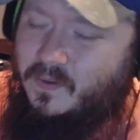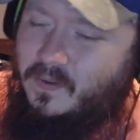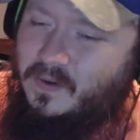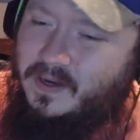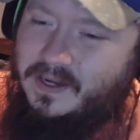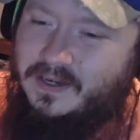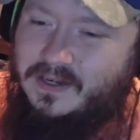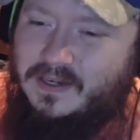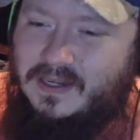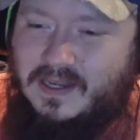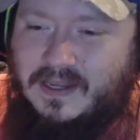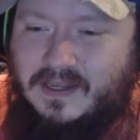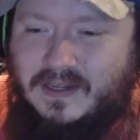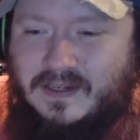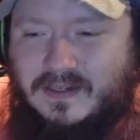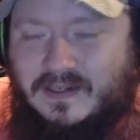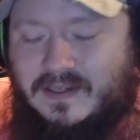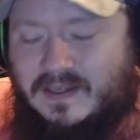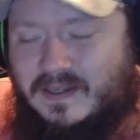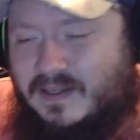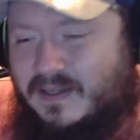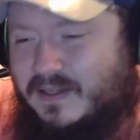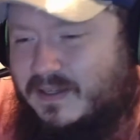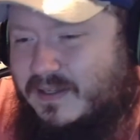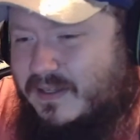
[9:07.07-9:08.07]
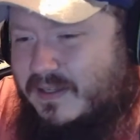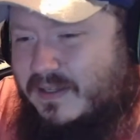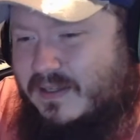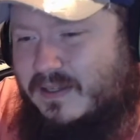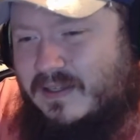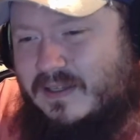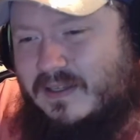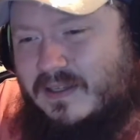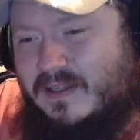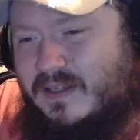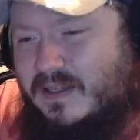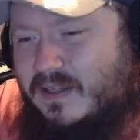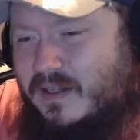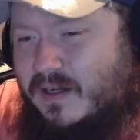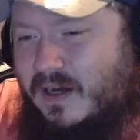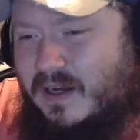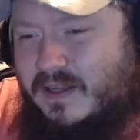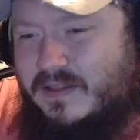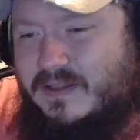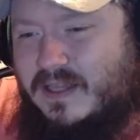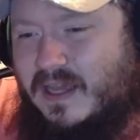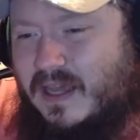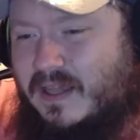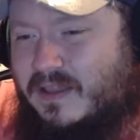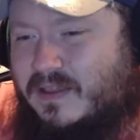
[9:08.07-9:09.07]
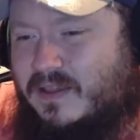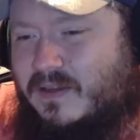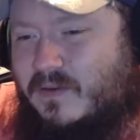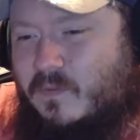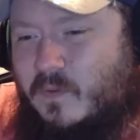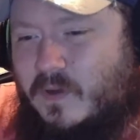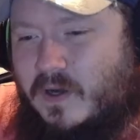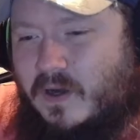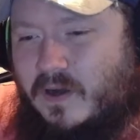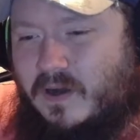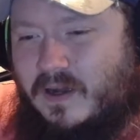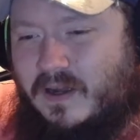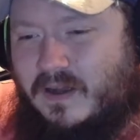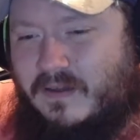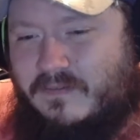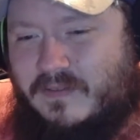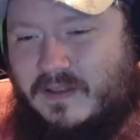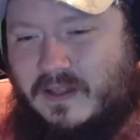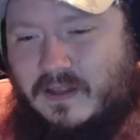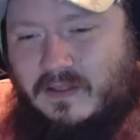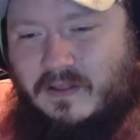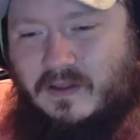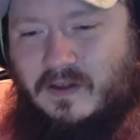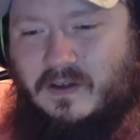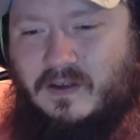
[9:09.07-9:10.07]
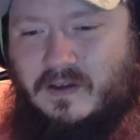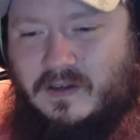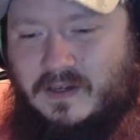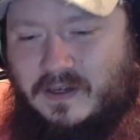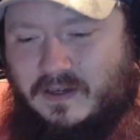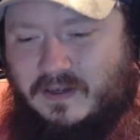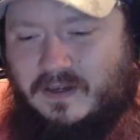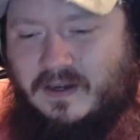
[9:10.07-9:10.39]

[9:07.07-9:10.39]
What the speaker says: And you know, I think we all have that longing,